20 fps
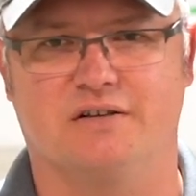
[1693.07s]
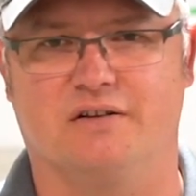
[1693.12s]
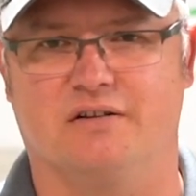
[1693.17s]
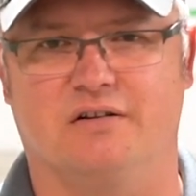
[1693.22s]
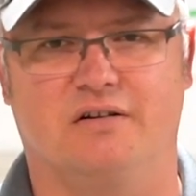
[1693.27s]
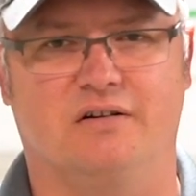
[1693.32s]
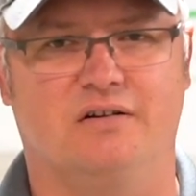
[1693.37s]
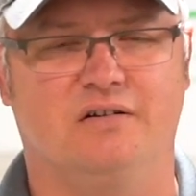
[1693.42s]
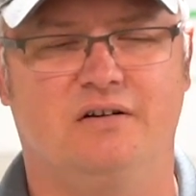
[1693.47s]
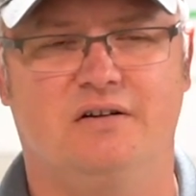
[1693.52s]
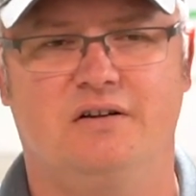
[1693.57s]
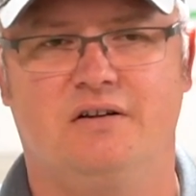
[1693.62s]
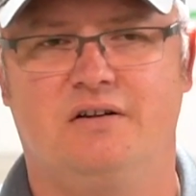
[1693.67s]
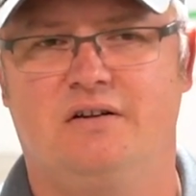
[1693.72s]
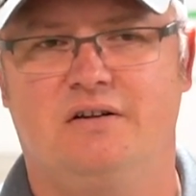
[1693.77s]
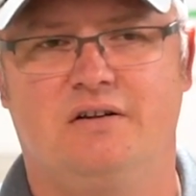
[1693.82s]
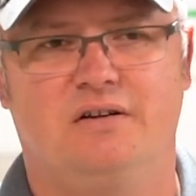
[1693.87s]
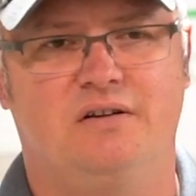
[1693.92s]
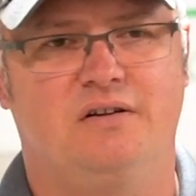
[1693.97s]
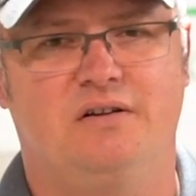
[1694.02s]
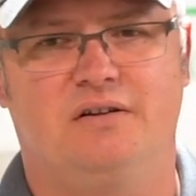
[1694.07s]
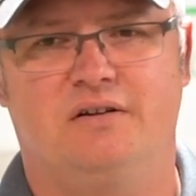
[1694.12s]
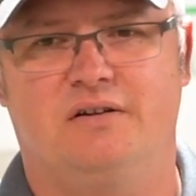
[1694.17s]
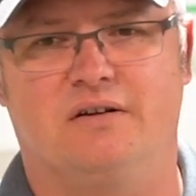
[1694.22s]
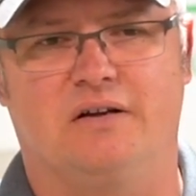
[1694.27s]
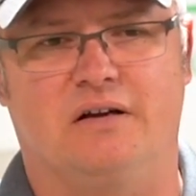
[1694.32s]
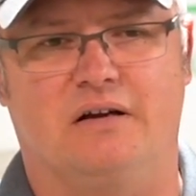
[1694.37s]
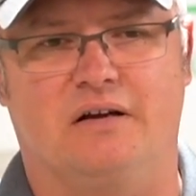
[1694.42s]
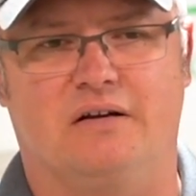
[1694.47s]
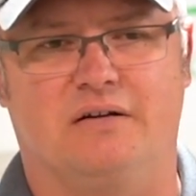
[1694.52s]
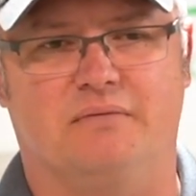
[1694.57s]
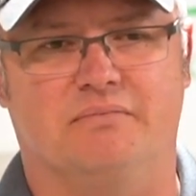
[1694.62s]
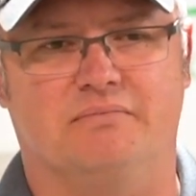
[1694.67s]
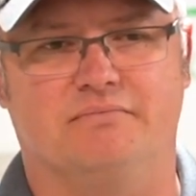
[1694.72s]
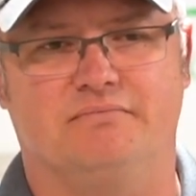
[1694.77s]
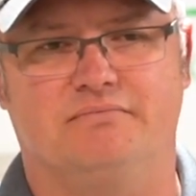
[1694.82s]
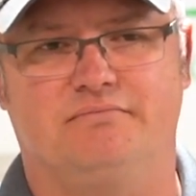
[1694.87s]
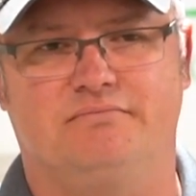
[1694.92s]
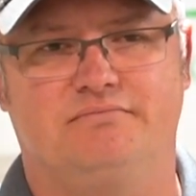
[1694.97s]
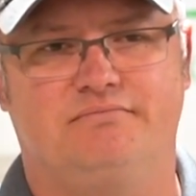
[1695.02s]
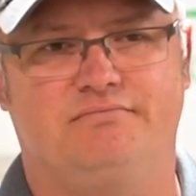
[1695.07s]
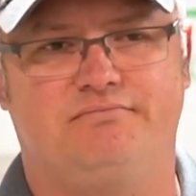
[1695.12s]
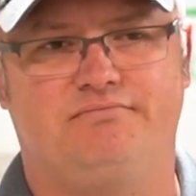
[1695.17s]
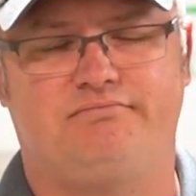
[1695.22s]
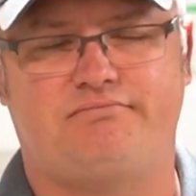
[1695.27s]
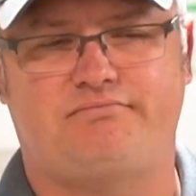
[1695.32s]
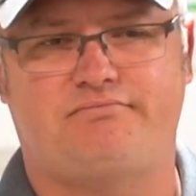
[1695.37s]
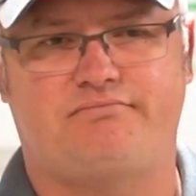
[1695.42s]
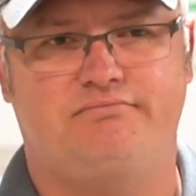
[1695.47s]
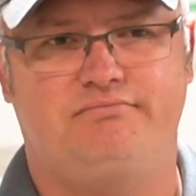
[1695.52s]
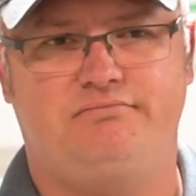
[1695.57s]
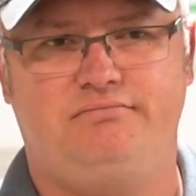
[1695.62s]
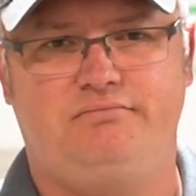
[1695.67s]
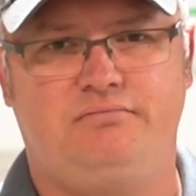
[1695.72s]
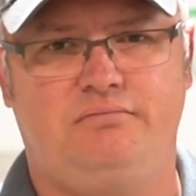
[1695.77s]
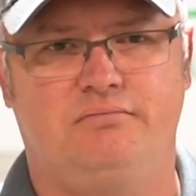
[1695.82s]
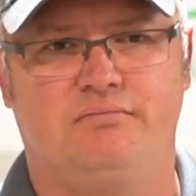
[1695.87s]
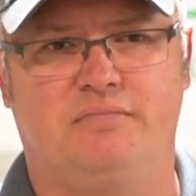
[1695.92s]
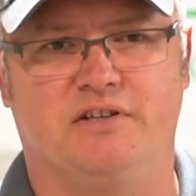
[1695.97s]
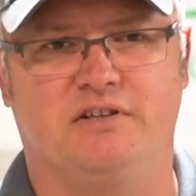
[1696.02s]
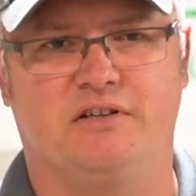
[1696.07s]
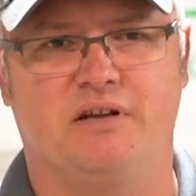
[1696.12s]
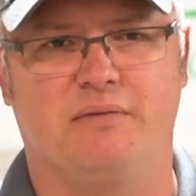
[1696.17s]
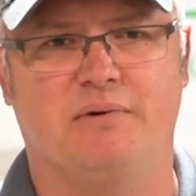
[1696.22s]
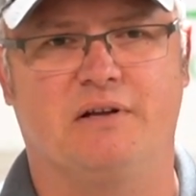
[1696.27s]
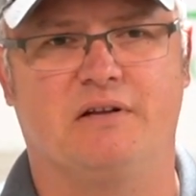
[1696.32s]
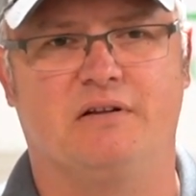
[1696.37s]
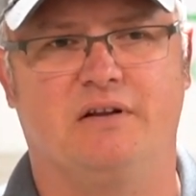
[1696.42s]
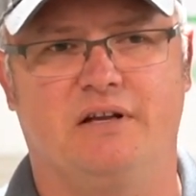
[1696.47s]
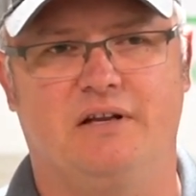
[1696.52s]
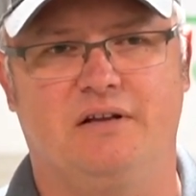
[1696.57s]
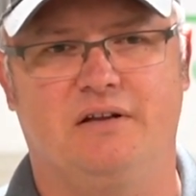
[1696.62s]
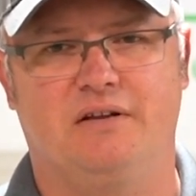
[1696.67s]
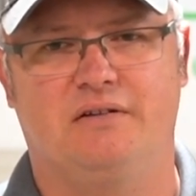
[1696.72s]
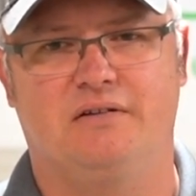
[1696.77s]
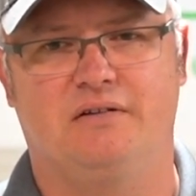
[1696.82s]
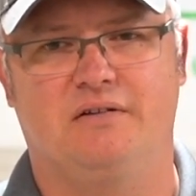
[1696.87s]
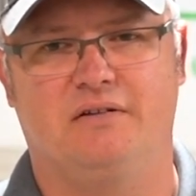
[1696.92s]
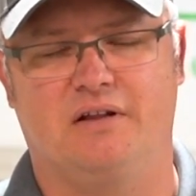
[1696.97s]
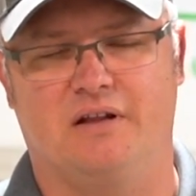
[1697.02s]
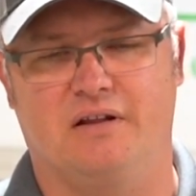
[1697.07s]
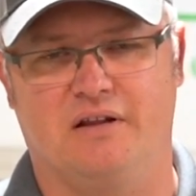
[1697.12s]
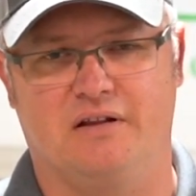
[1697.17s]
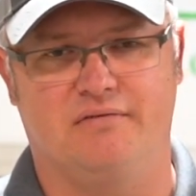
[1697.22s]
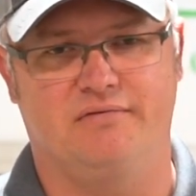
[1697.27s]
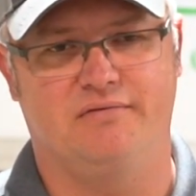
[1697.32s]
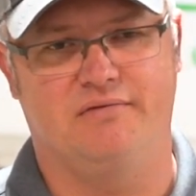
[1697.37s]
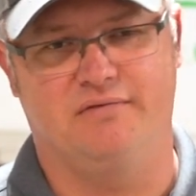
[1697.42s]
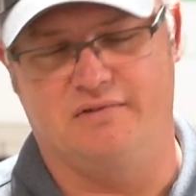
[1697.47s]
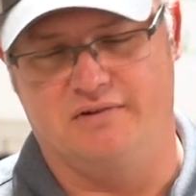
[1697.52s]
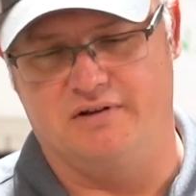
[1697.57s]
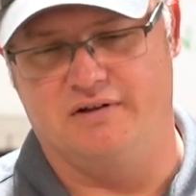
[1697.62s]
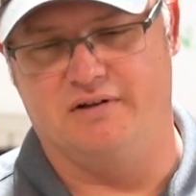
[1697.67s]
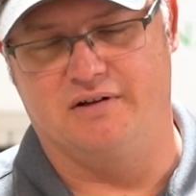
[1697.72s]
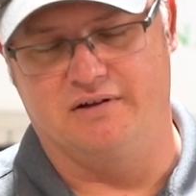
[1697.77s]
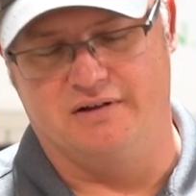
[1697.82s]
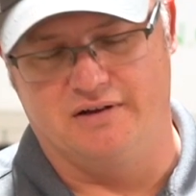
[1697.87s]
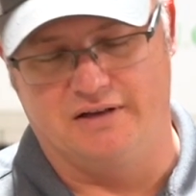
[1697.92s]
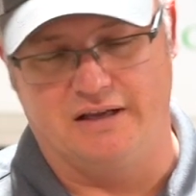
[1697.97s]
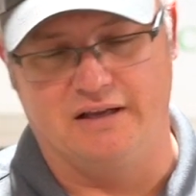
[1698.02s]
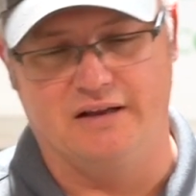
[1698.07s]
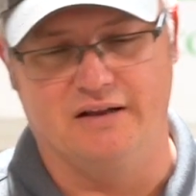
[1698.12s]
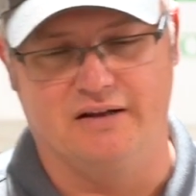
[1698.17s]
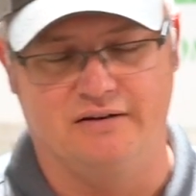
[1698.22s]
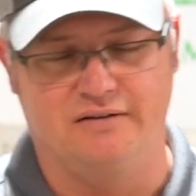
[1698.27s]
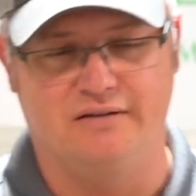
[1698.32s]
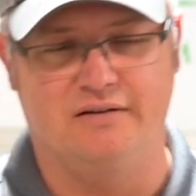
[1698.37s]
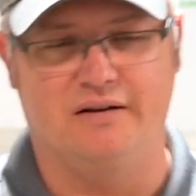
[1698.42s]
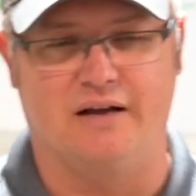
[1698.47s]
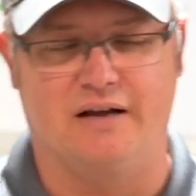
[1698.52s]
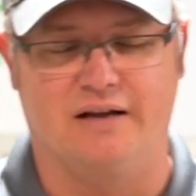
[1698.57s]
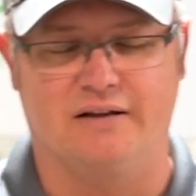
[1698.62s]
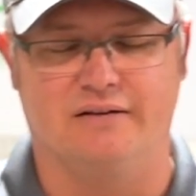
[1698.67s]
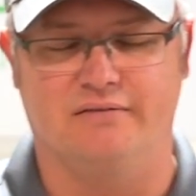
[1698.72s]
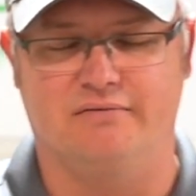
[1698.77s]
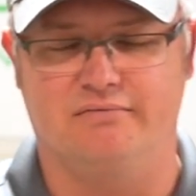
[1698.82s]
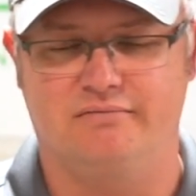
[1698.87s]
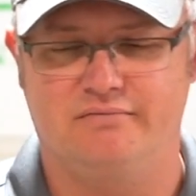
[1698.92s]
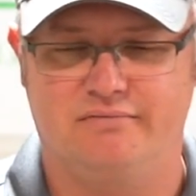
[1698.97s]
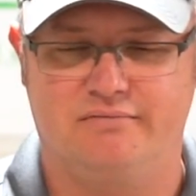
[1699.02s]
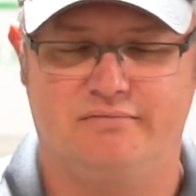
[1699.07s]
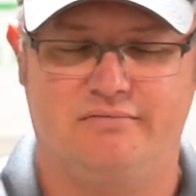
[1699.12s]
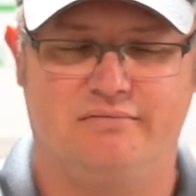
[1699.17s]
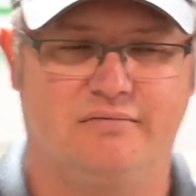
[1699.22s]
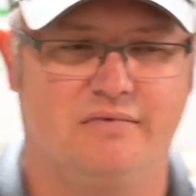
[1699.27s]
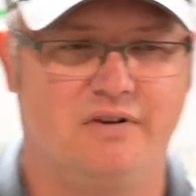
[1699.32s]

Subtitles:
killer. But typically, and again, on